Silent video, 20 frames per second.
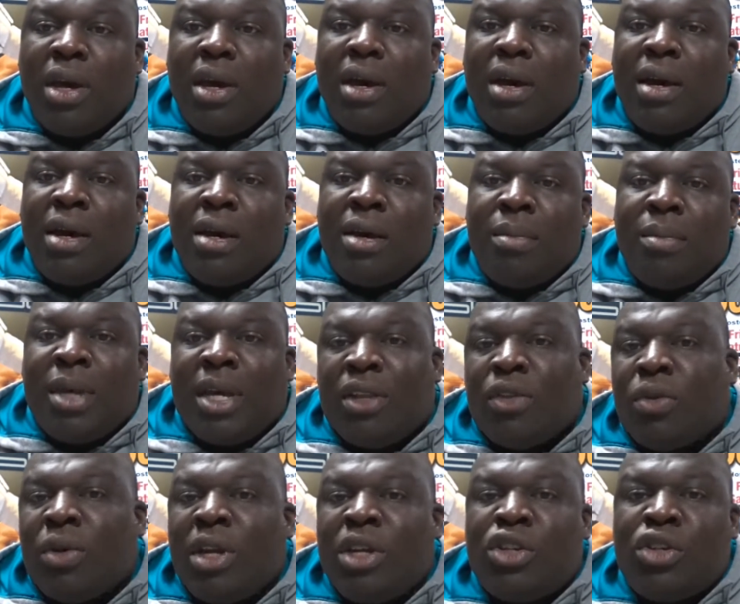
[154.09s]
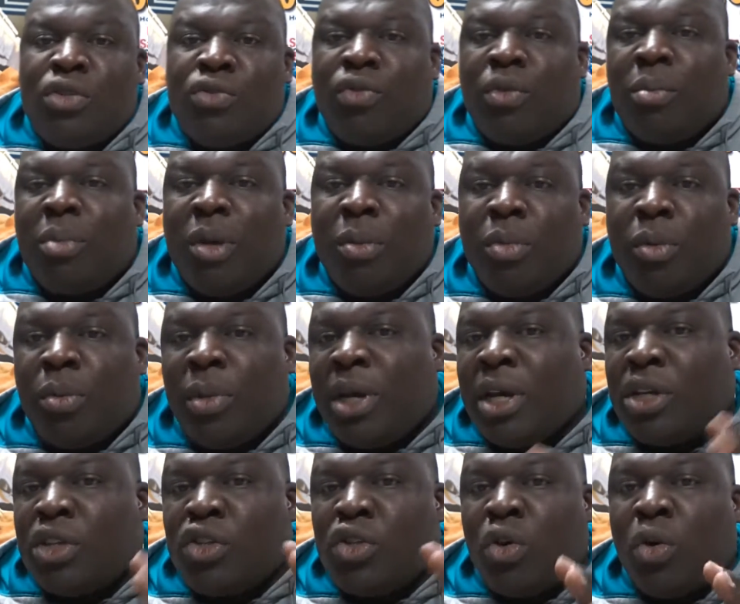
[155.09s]
get donations from people,
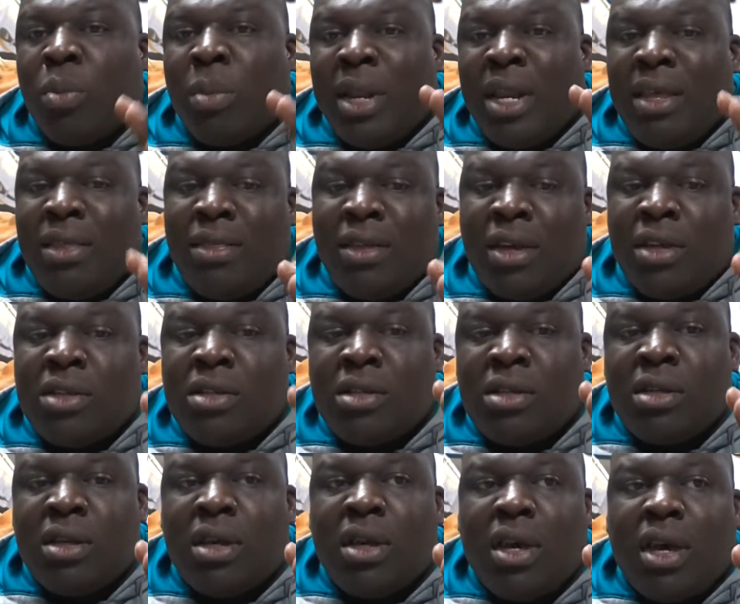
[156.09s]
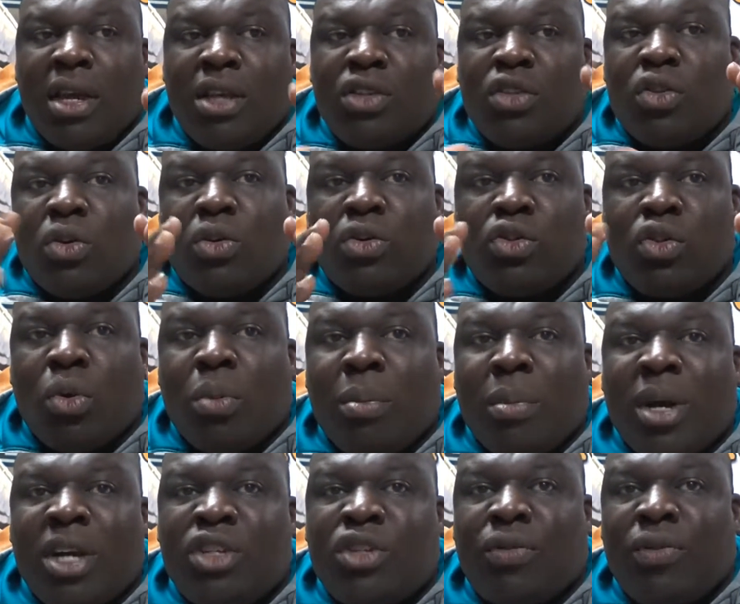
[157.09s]
because so many things and so
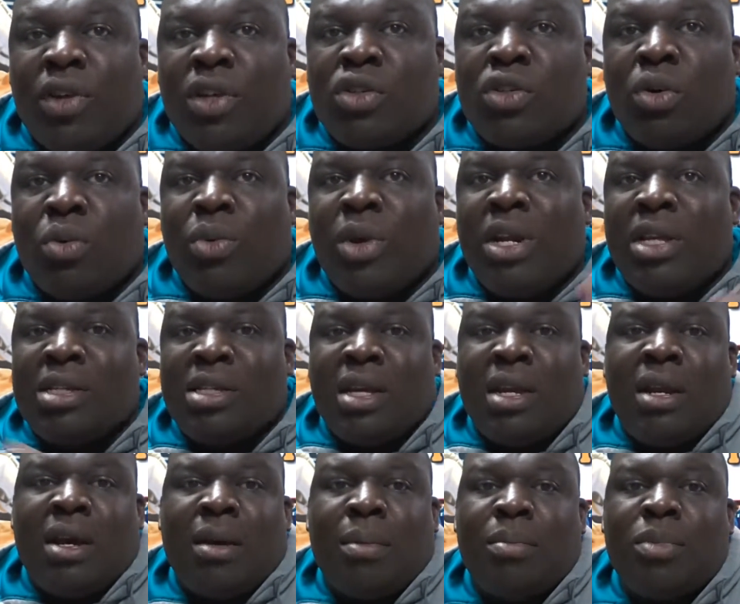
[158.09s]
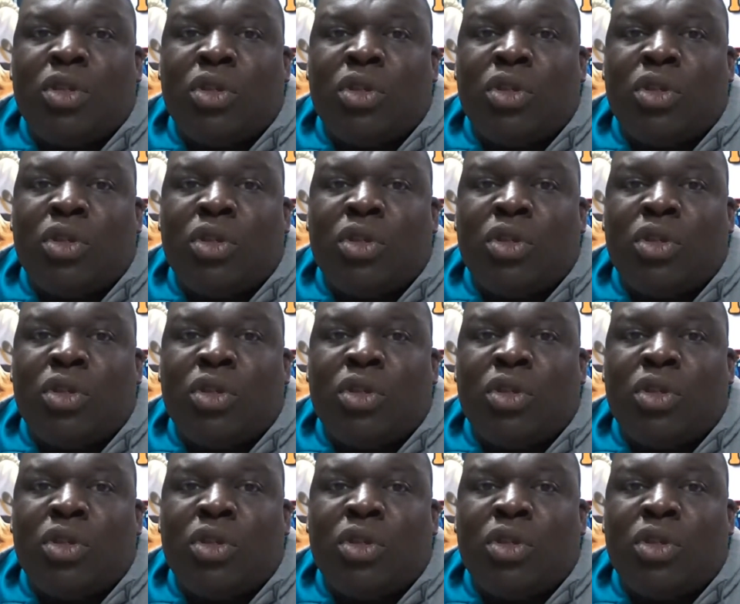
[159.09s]
much of it is already set up.